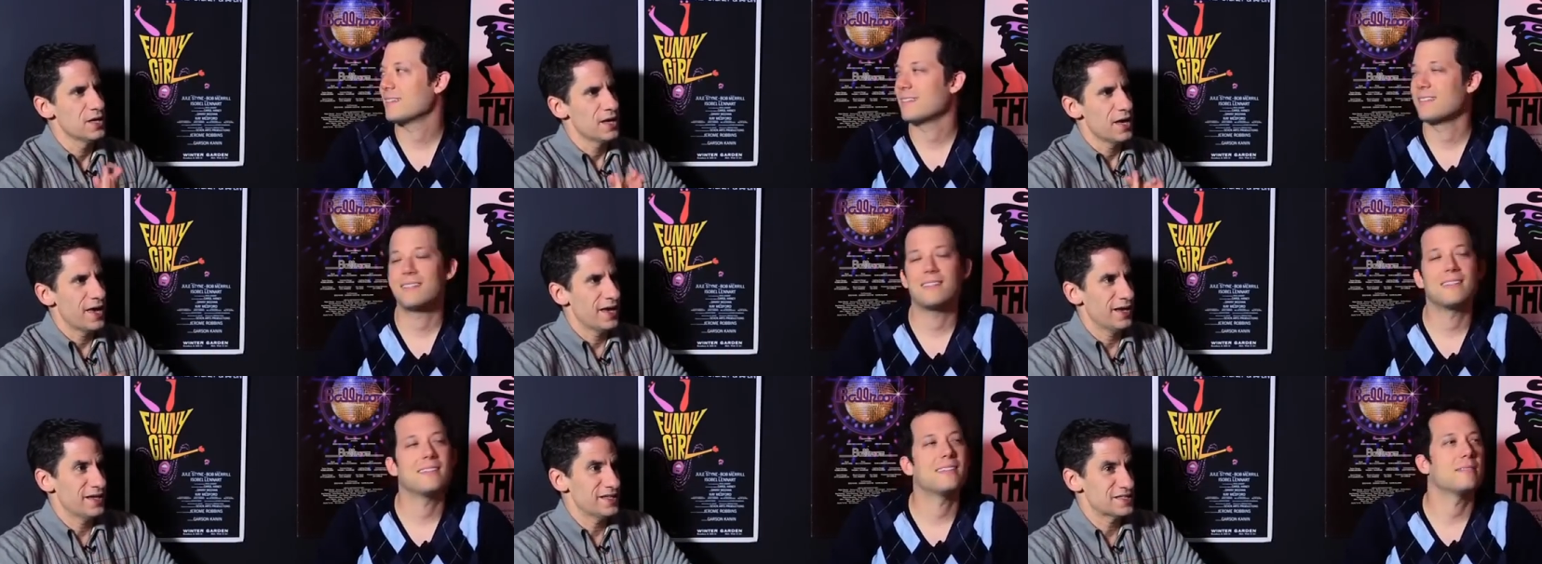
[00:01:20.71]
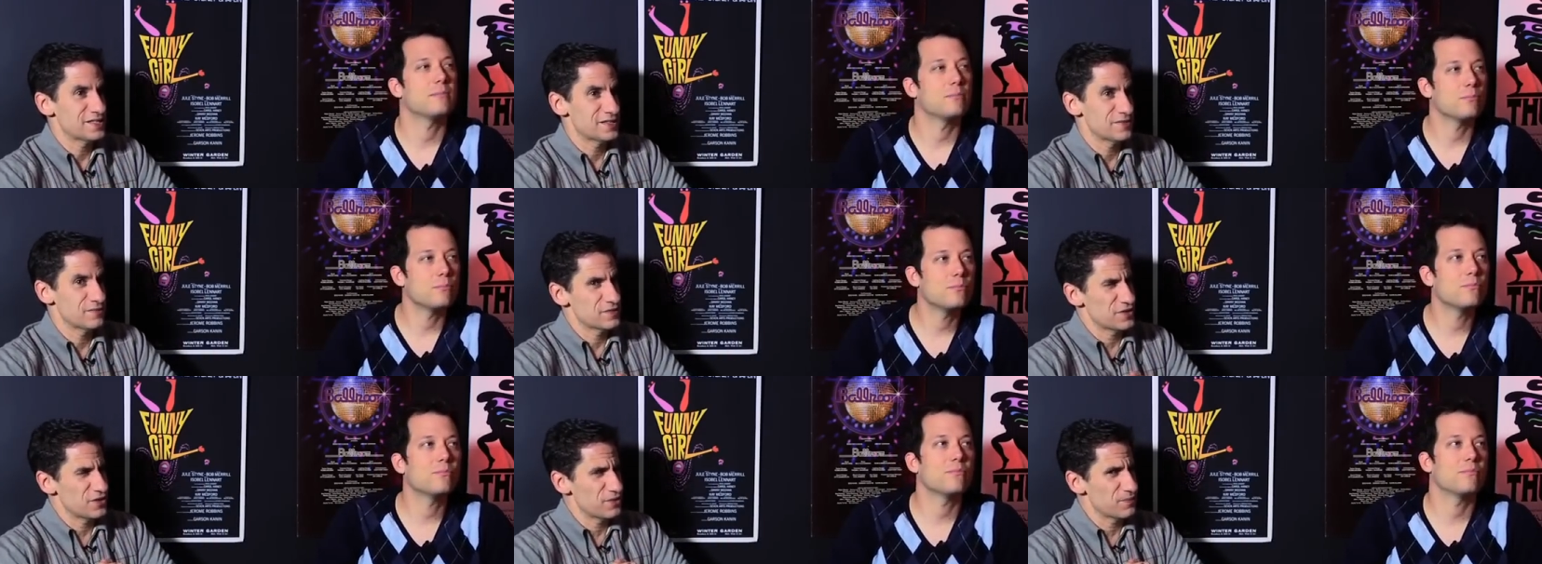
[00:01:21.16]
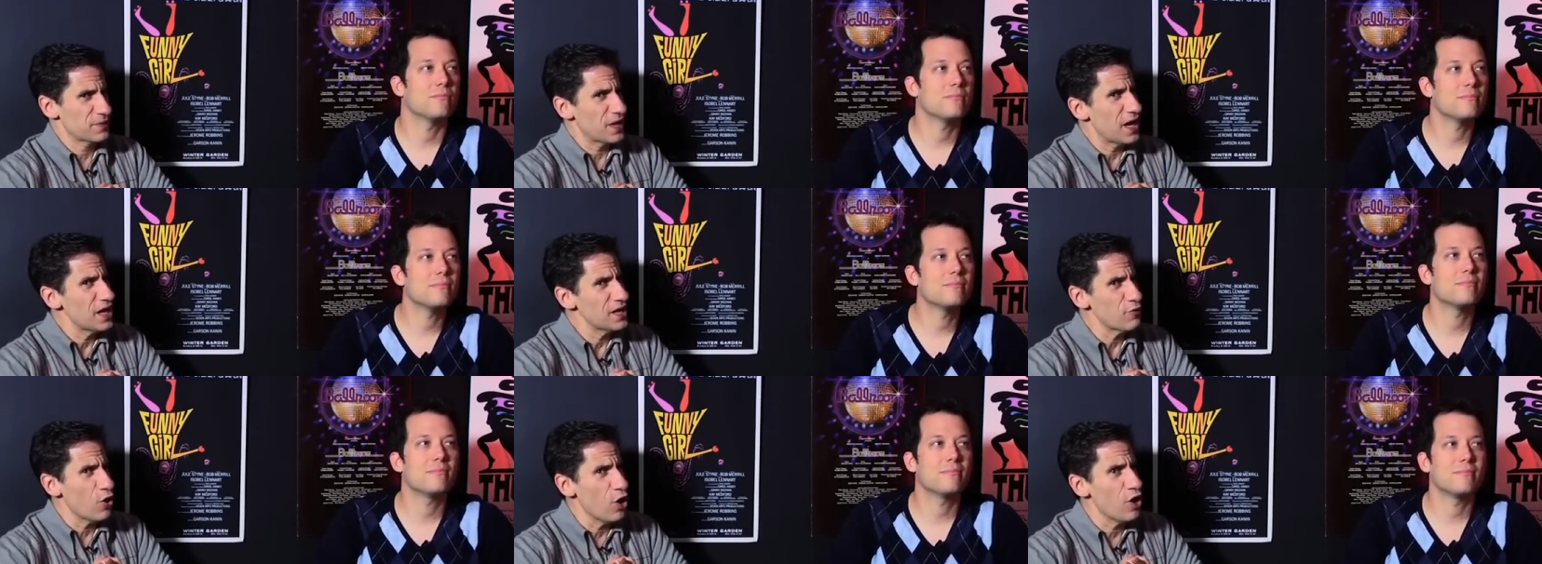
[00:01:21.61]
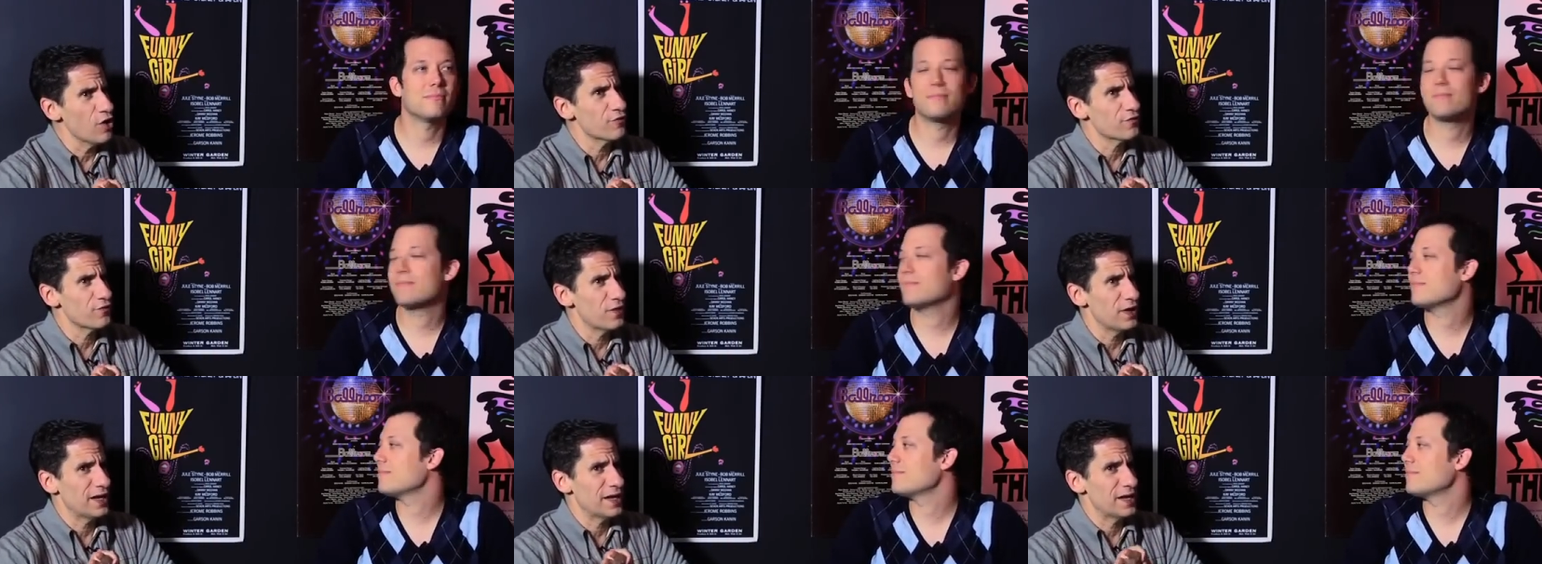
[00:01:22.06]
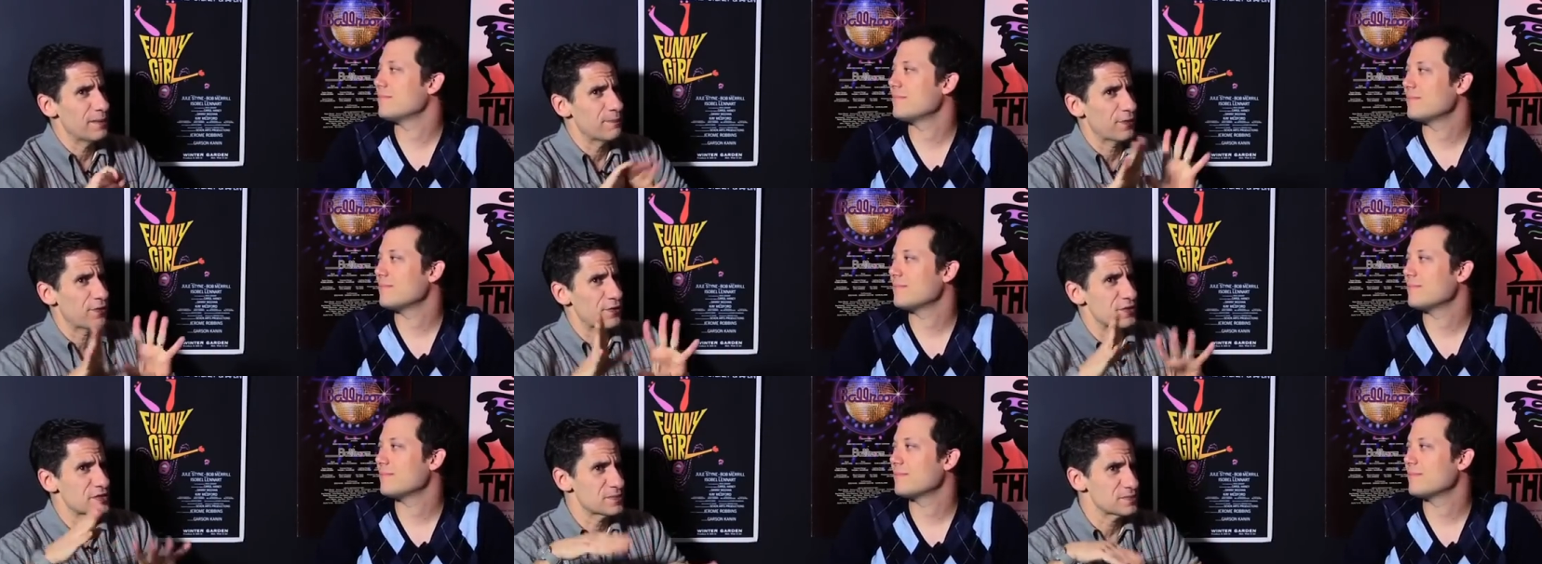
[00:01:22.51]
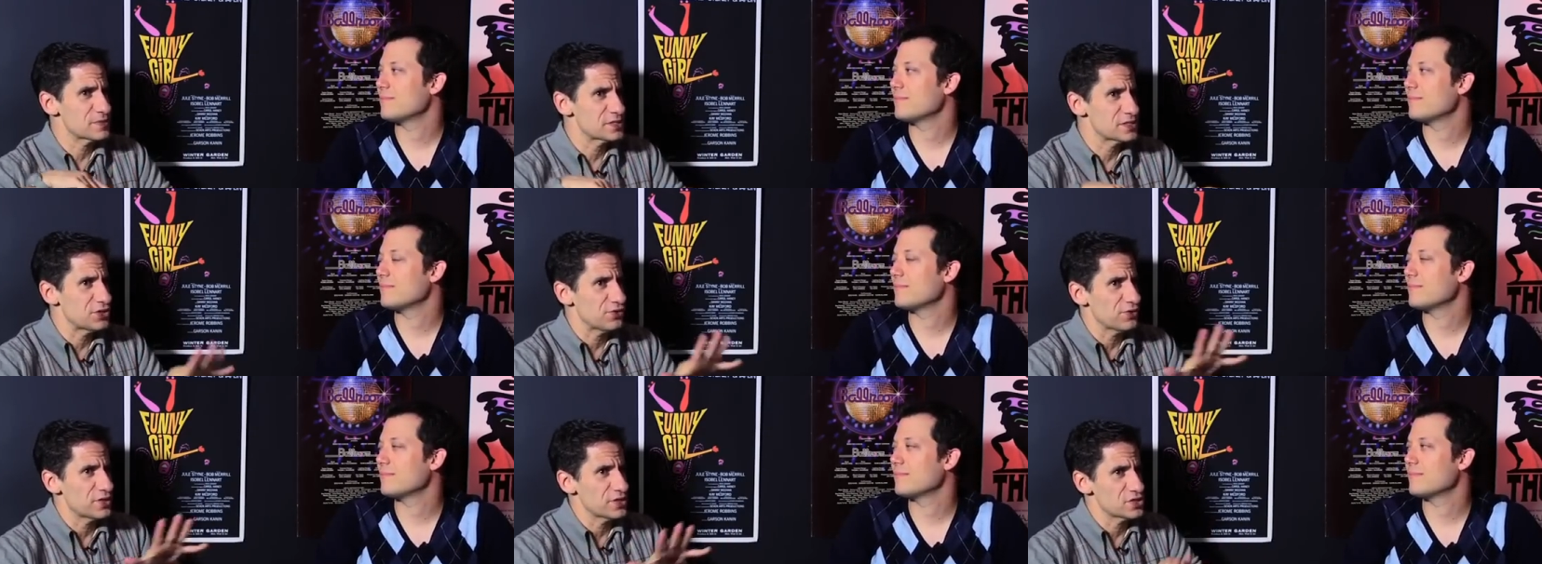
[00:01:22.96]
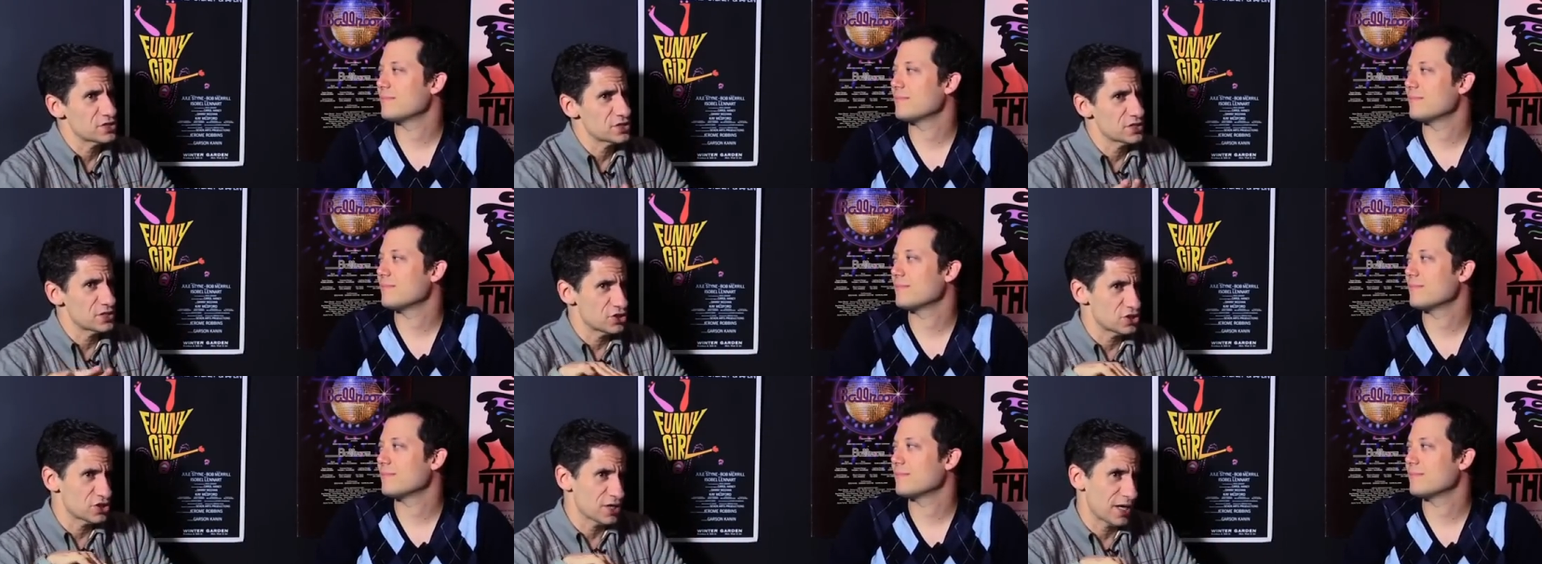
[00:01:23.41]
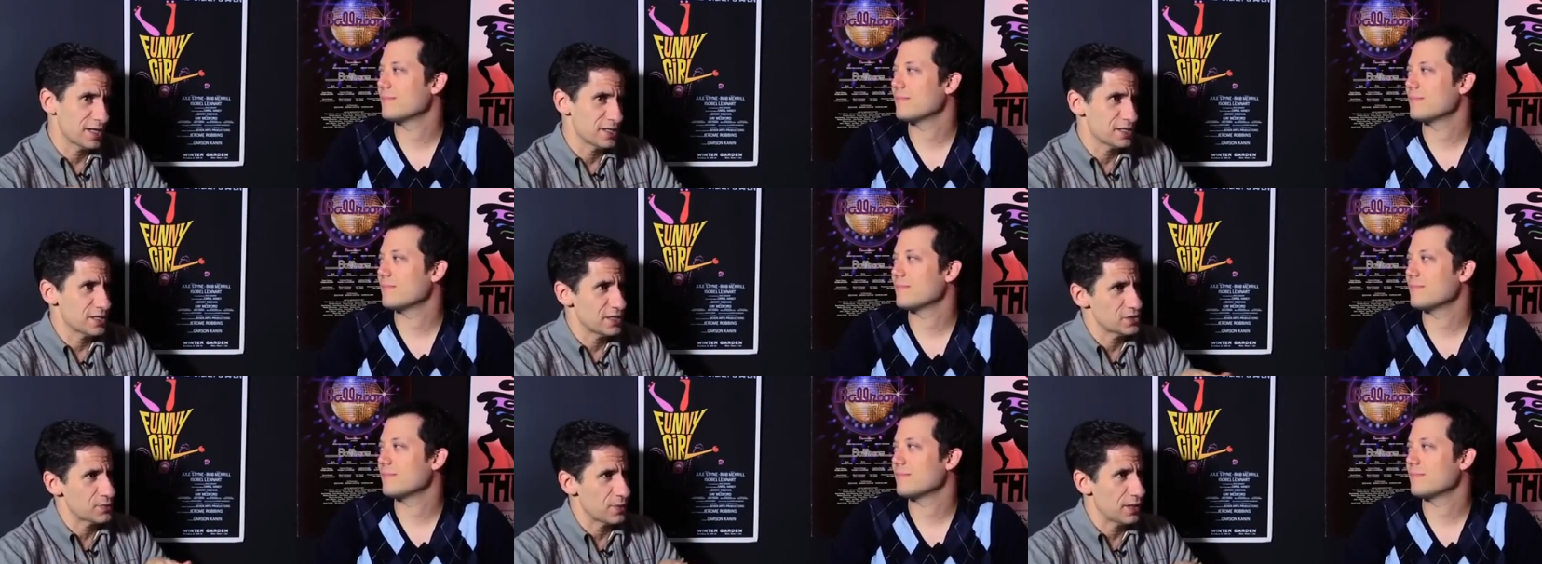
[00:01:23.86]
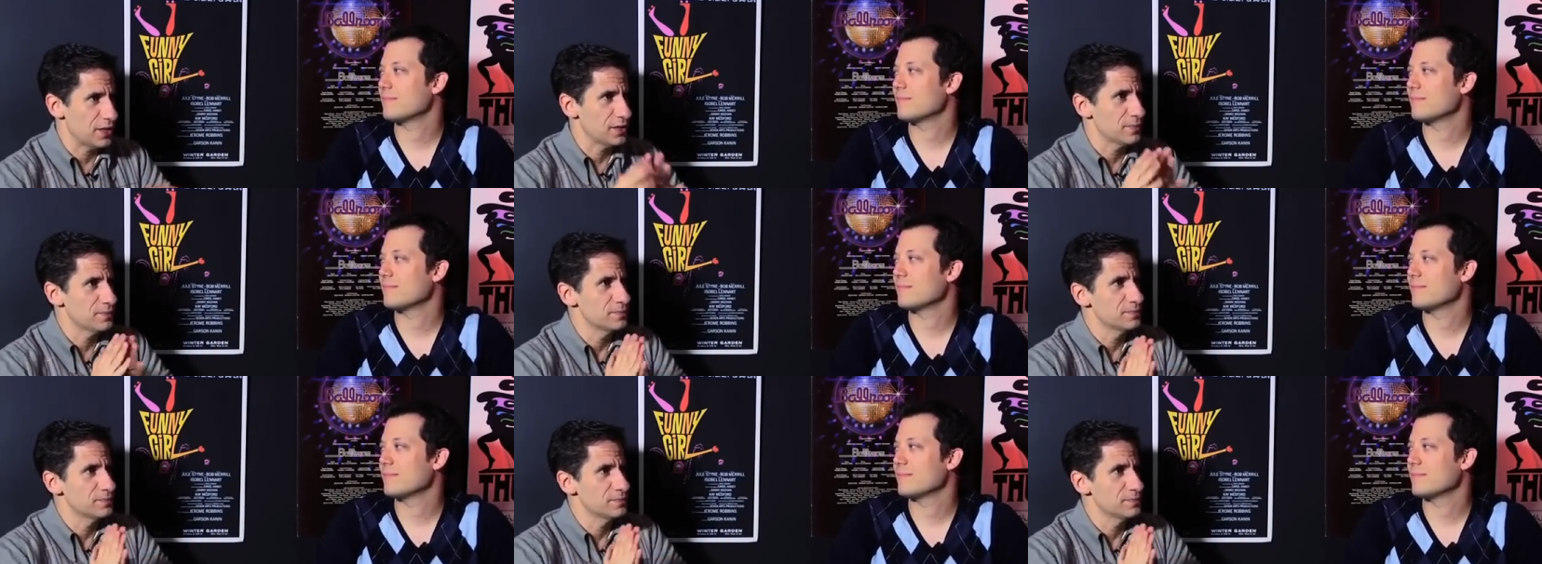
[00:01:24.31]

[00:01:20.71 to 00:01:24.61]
Speaker 1: and it's they're kind of all funny, but there's some serious shite as well.